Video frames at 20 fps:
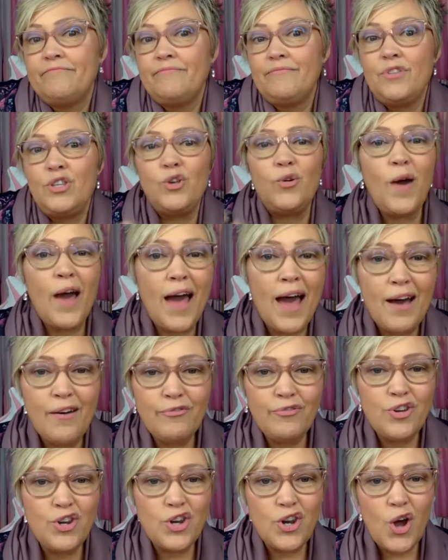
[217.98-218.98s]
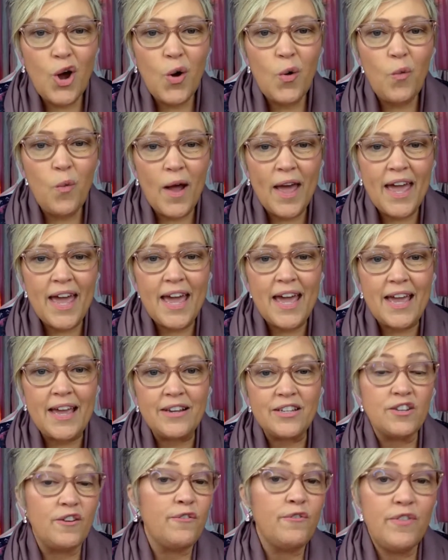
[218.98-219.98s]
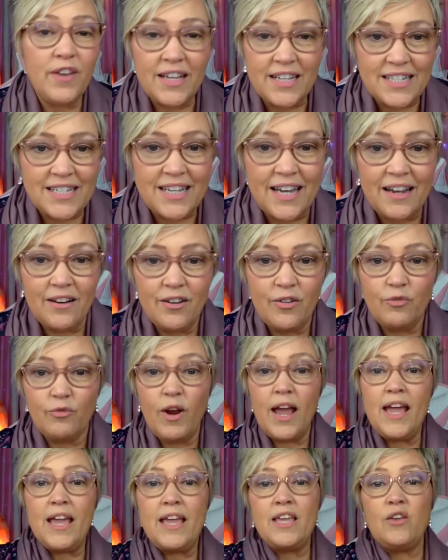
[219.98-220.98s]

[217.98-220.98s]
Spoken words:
you have no way to fix it, right?